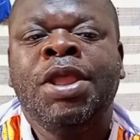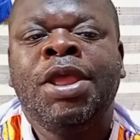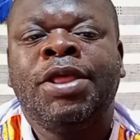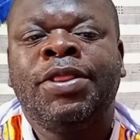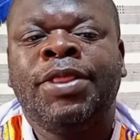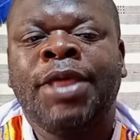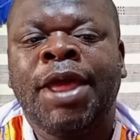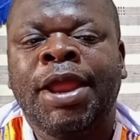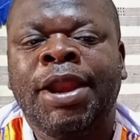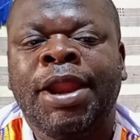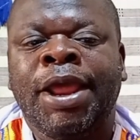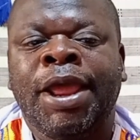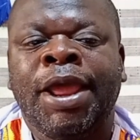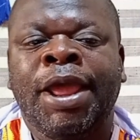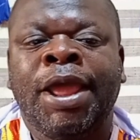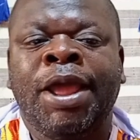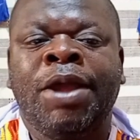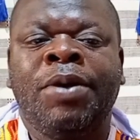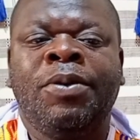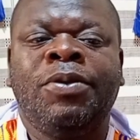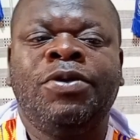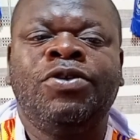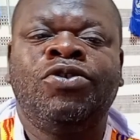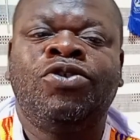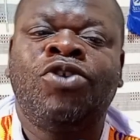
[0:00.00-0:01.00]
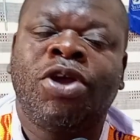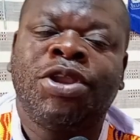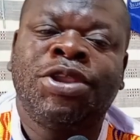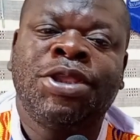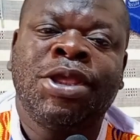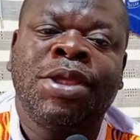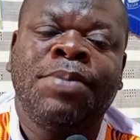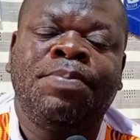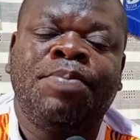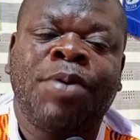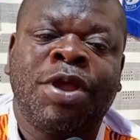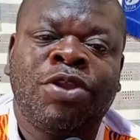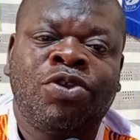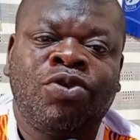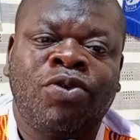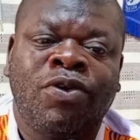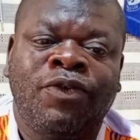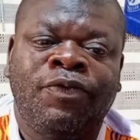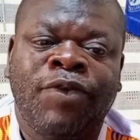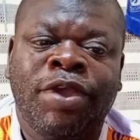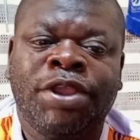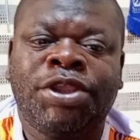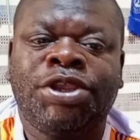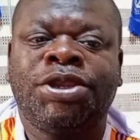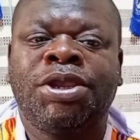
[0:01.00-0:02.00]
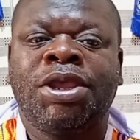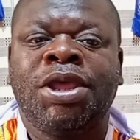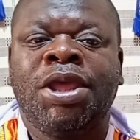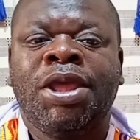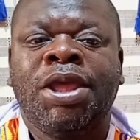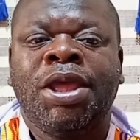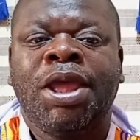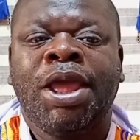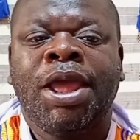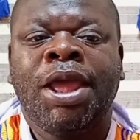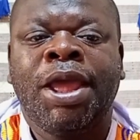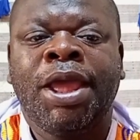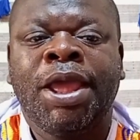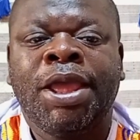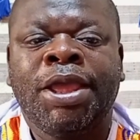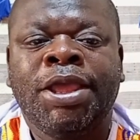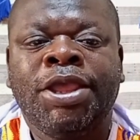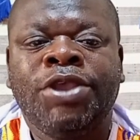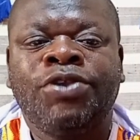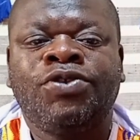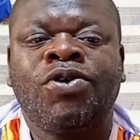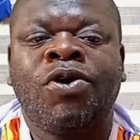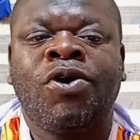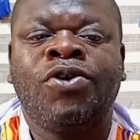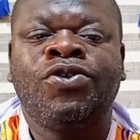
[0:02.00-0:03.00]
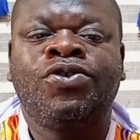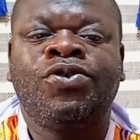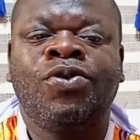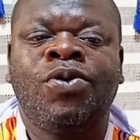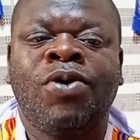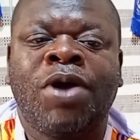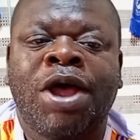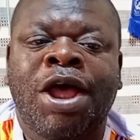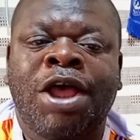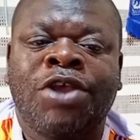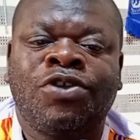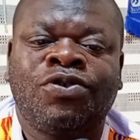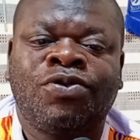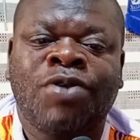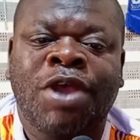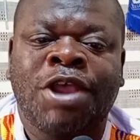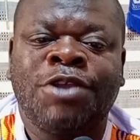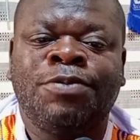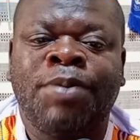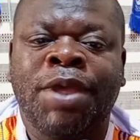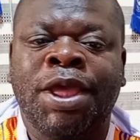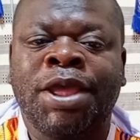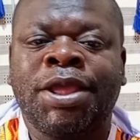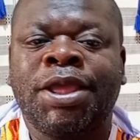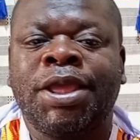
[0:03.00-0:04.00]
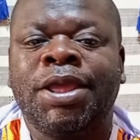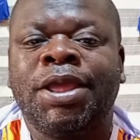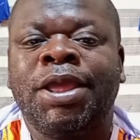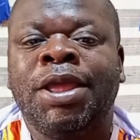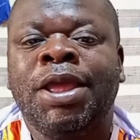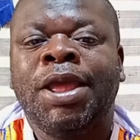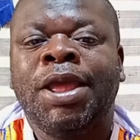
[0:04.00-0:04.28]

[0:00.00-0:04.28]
Then Georgi Petrovic, he is also at Strasbourg.